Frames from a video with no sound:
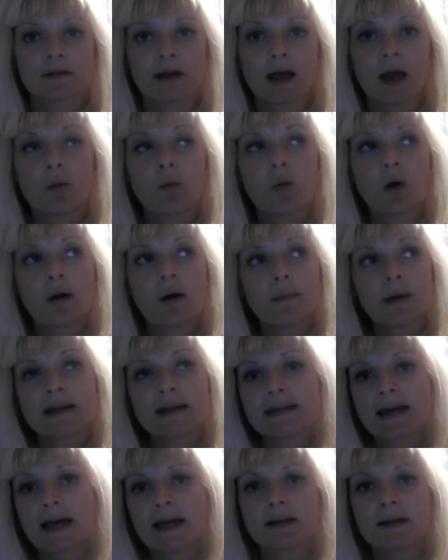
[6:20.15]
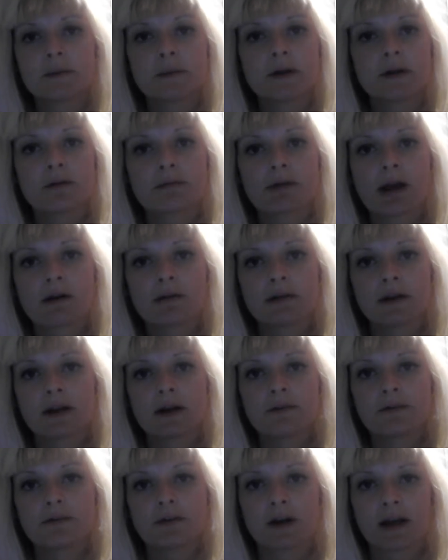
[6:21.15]
I want my dad to be around
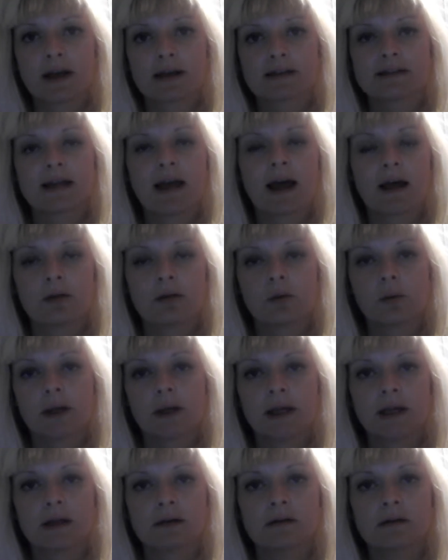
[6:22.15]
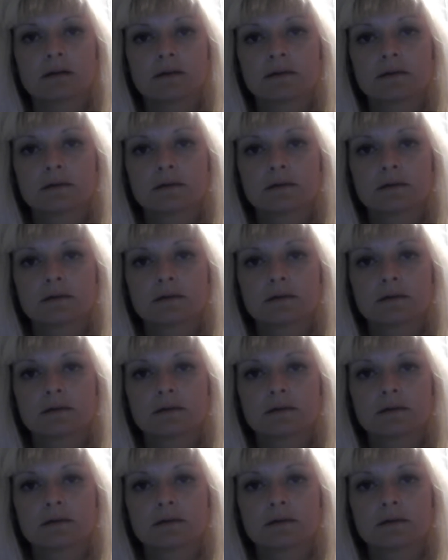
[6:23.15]
here for next Halloween.